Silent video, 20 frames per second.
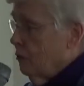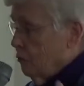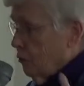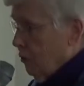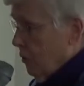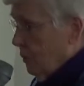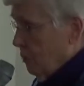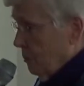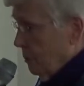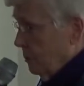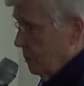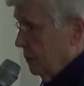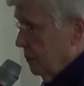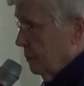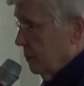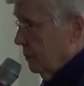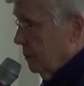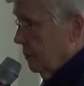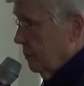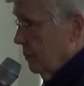from?
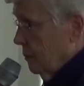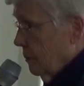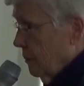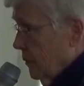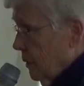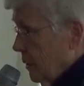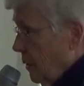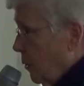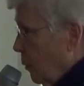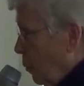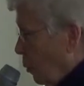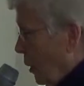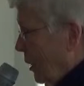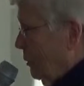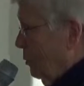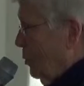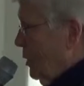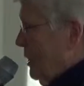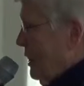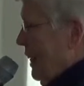
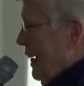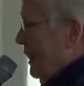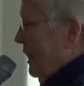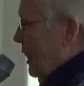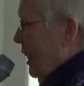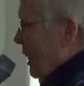What was that